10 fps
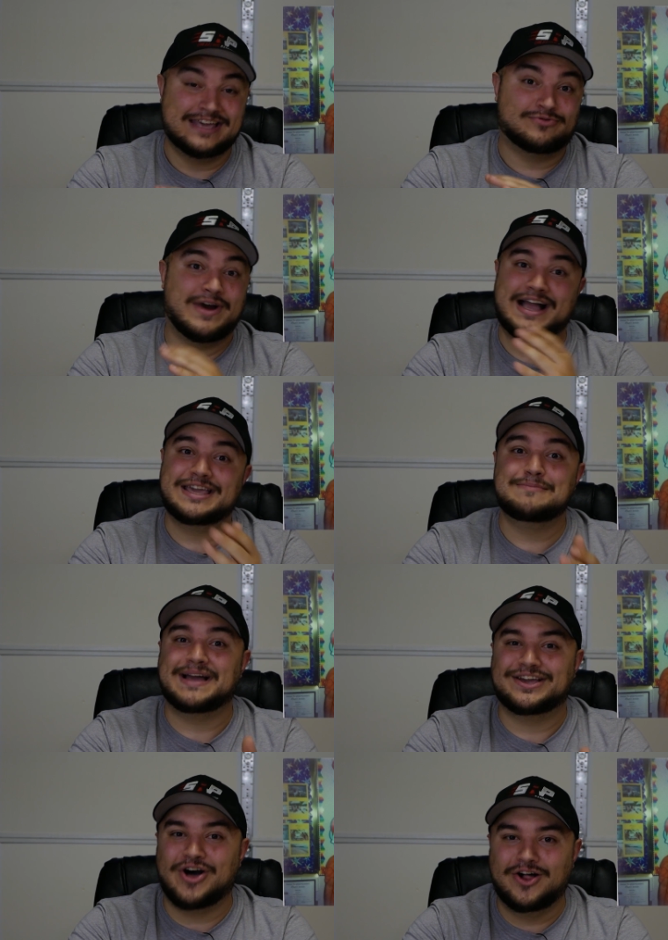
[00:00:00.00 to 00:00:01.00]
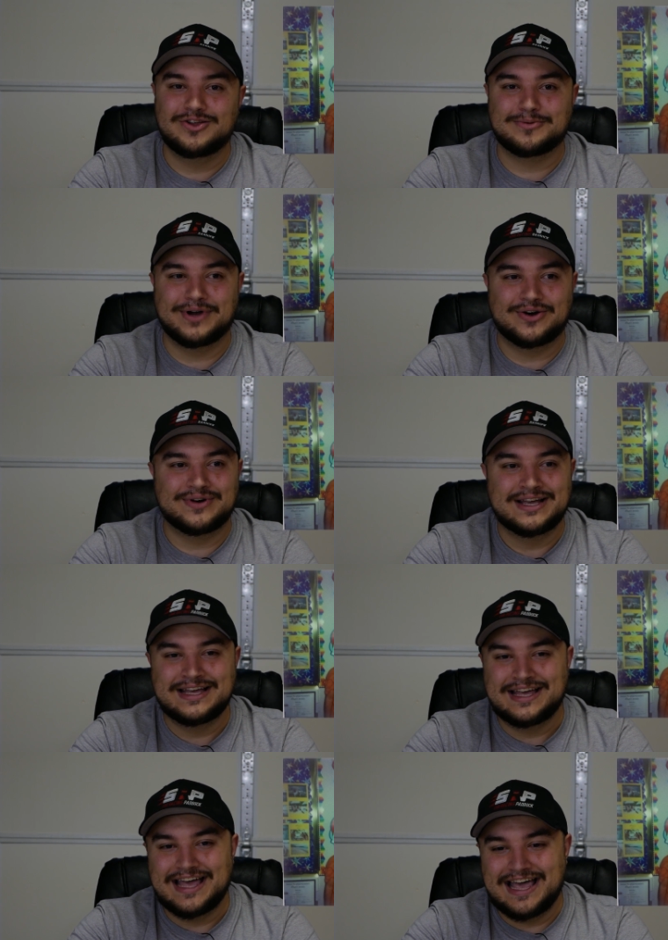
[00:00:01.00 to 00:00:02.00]
cracking my collarbone,
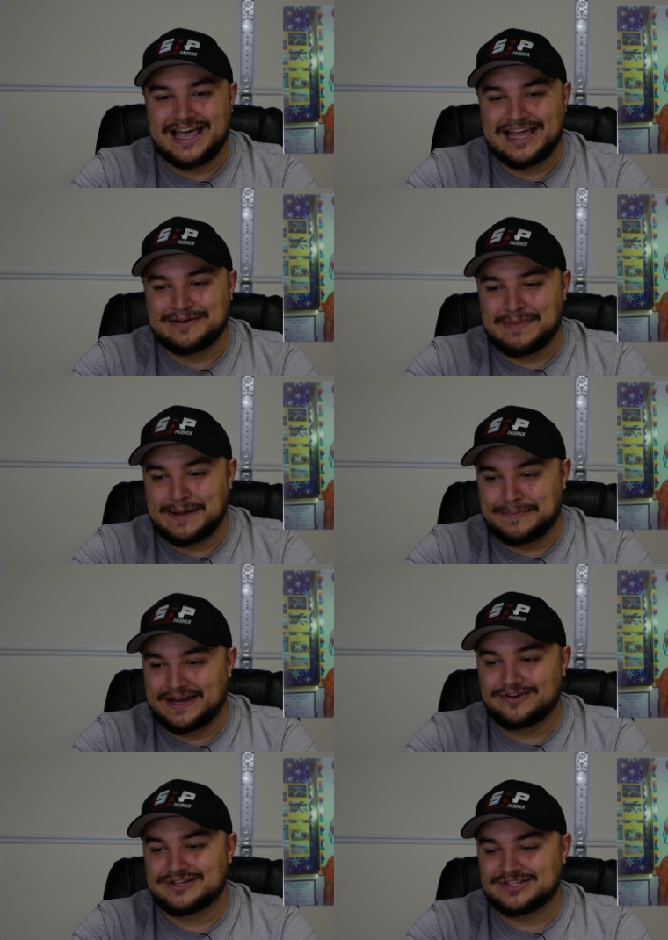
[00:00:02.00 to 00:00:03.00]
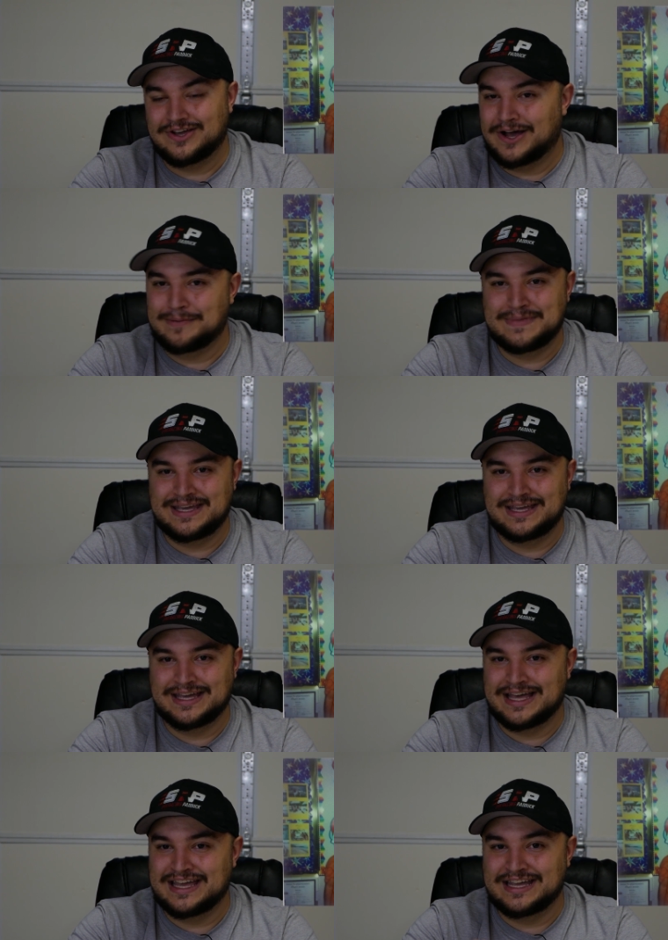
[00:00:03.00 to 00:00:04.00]
and my parents got me
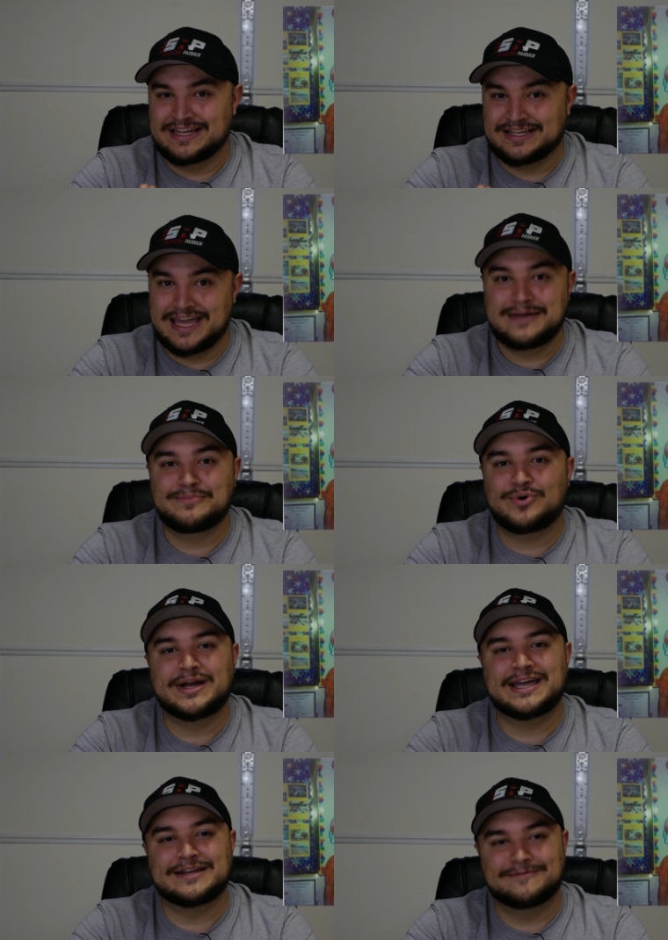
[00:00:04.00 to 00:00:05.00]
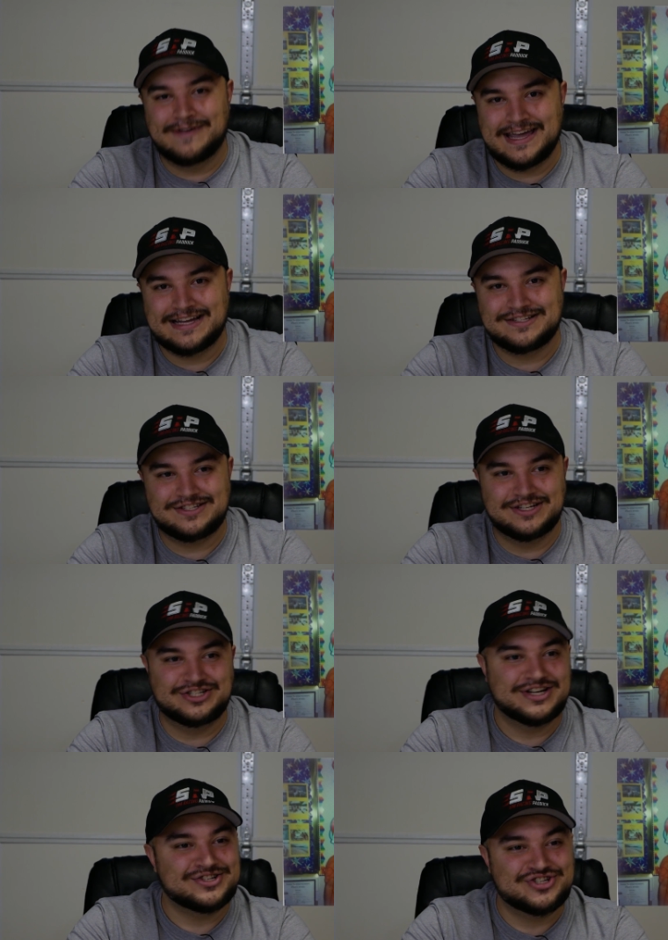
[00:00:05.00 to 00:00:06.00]
a Game Boy Advance to
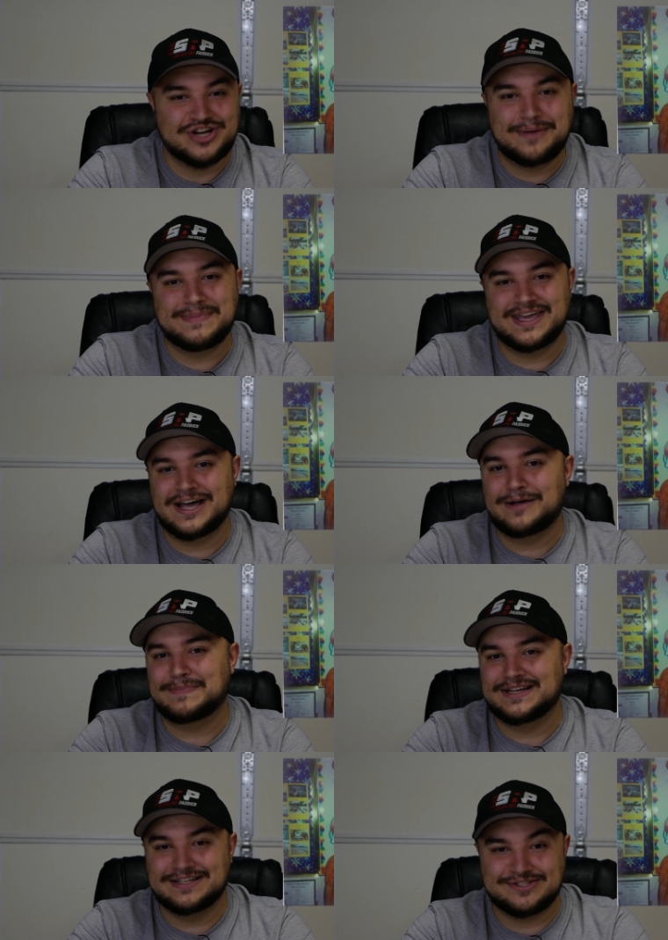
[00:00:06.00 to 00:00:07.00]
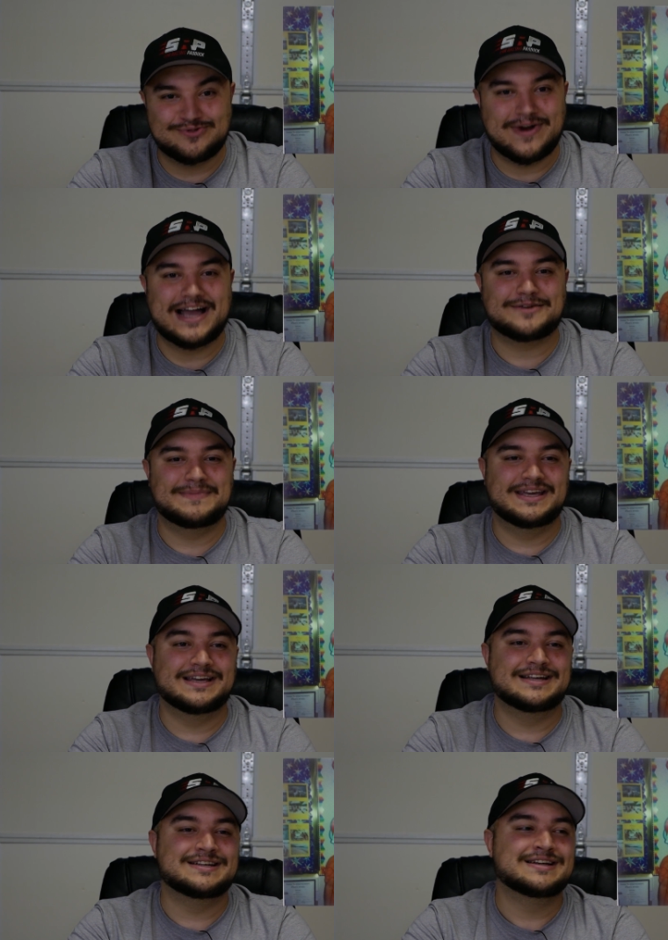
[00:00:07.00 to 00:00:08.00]
just shut me up and distract me,
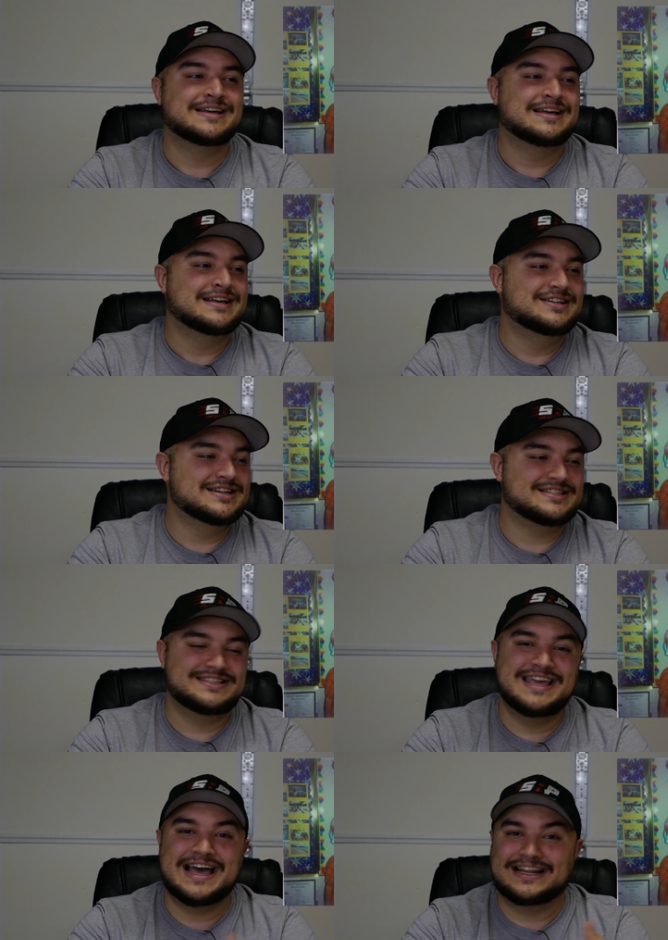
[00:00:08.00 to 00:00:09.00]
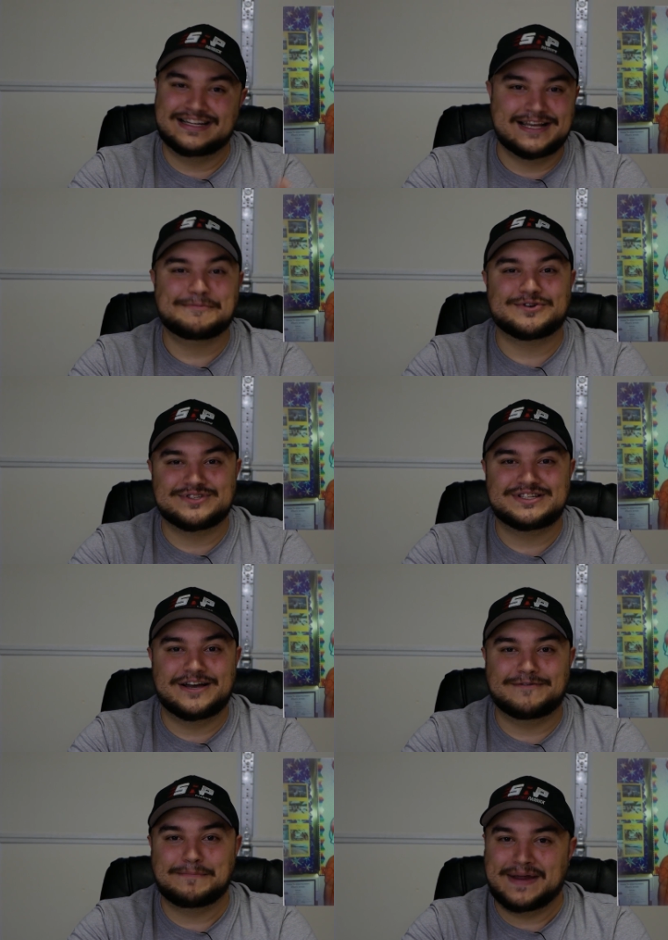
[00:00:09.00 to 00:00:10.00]
and just, yeah, the typical
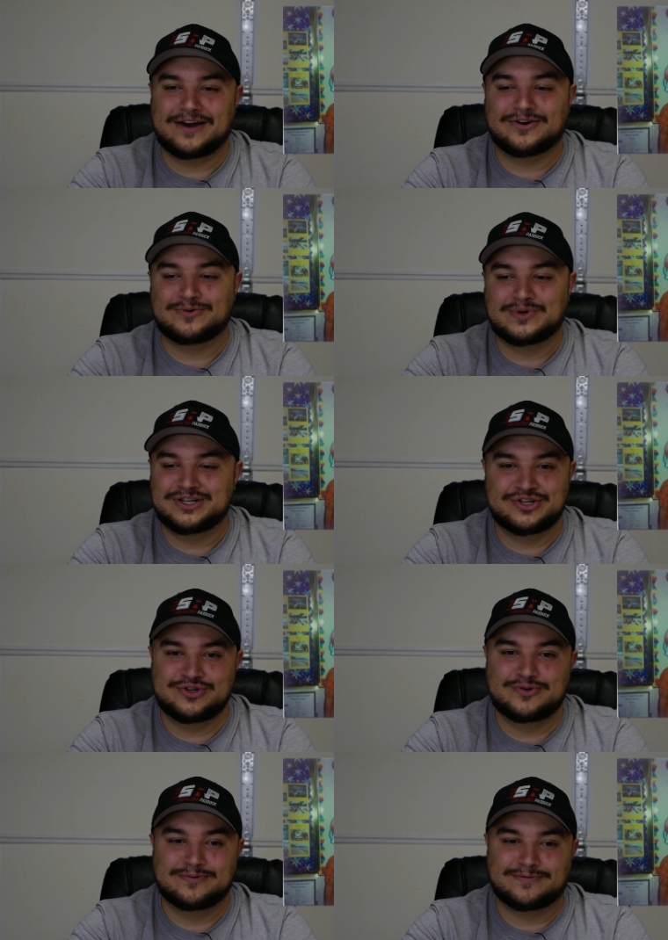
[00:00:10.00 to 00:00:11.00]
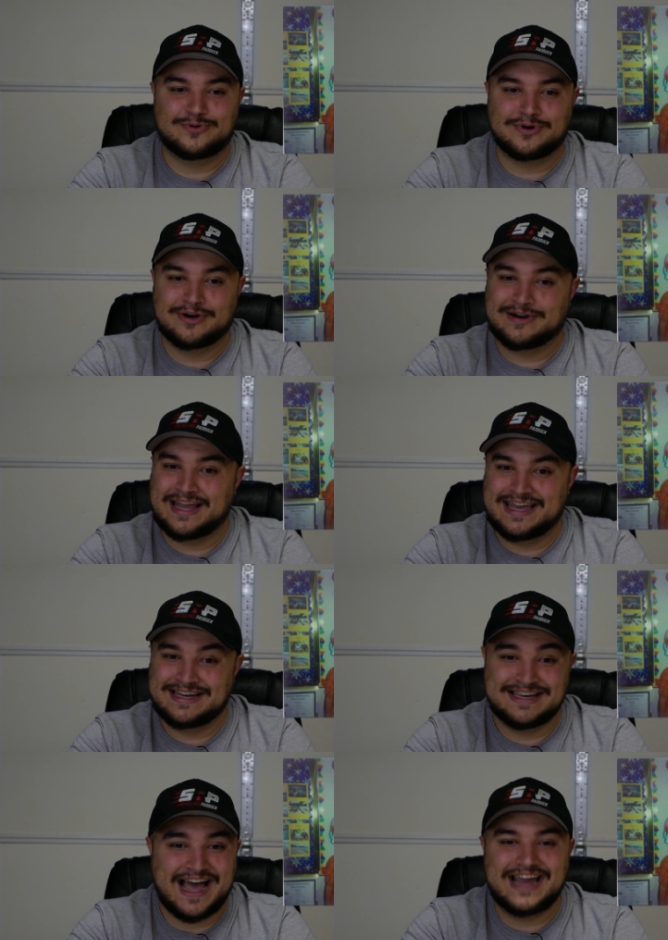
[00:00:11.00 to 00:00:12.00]
stuff a parent would do for a
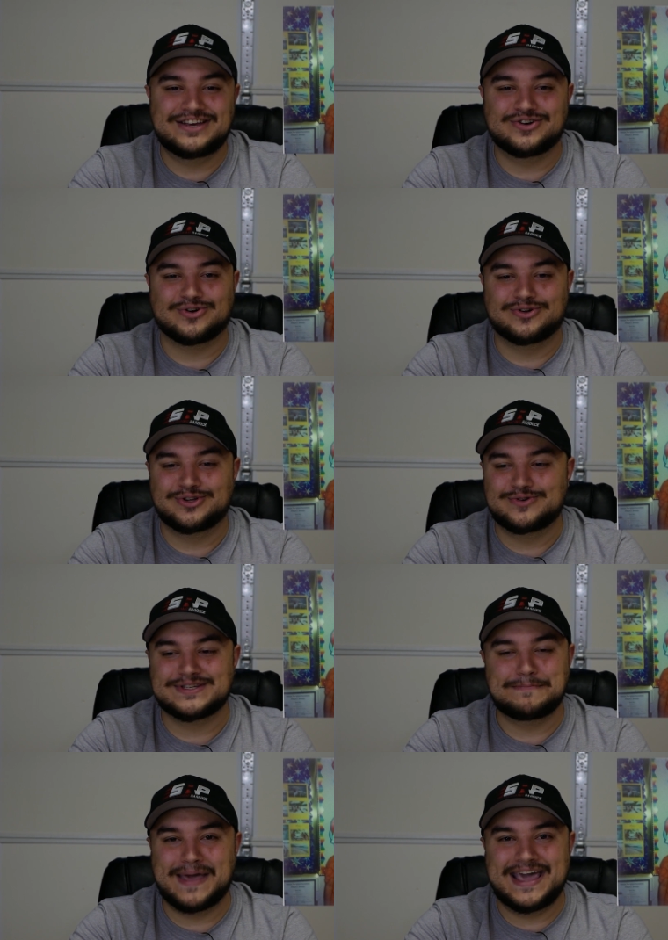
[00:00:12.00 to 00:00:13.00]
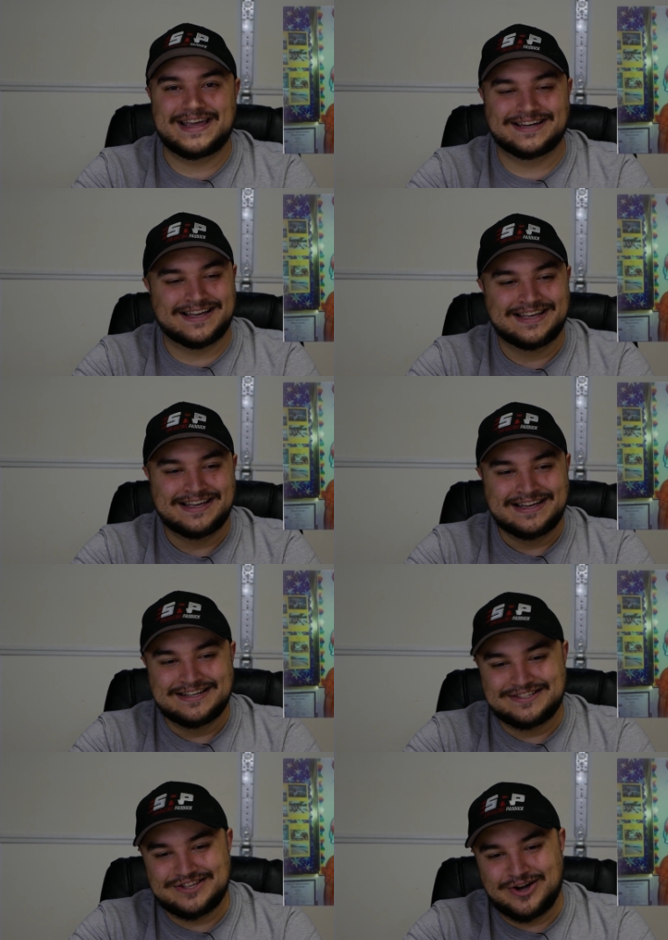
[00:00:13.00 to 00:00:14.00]
nine-year-old who's in pain.
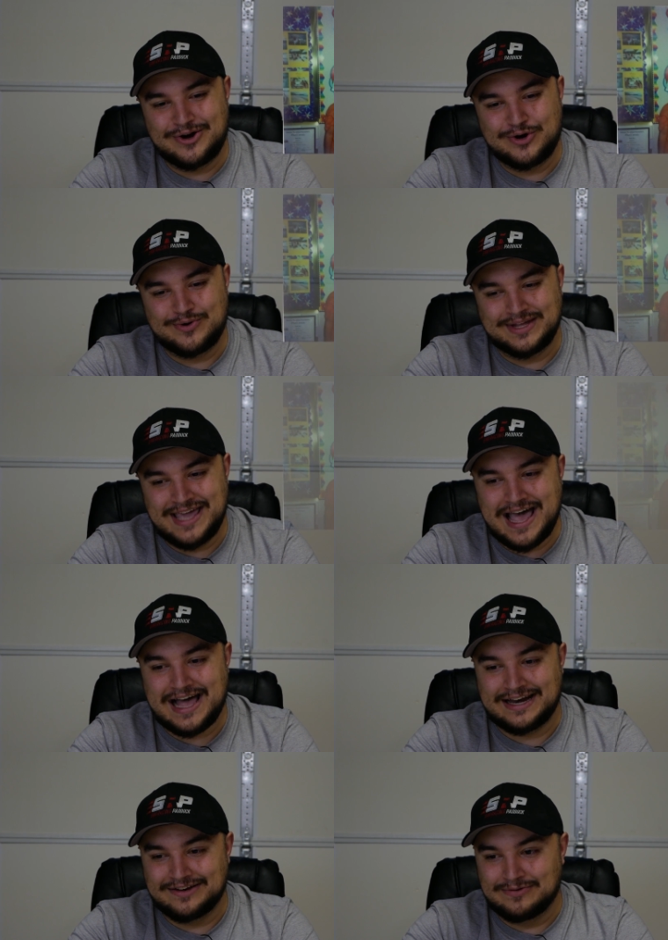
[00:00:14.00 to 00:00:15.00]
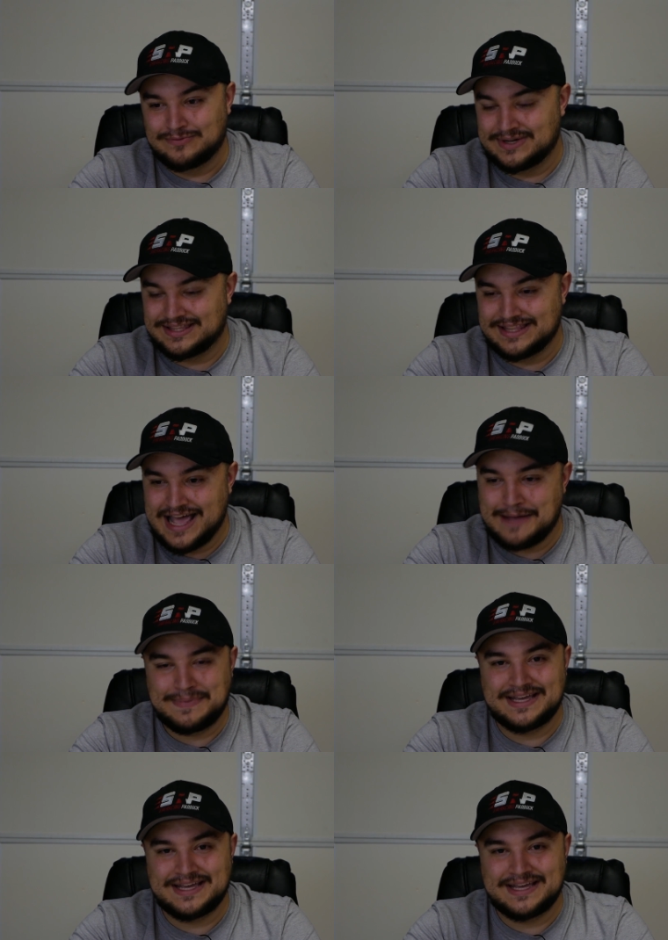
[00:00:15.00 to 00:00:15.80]
So yeah, with that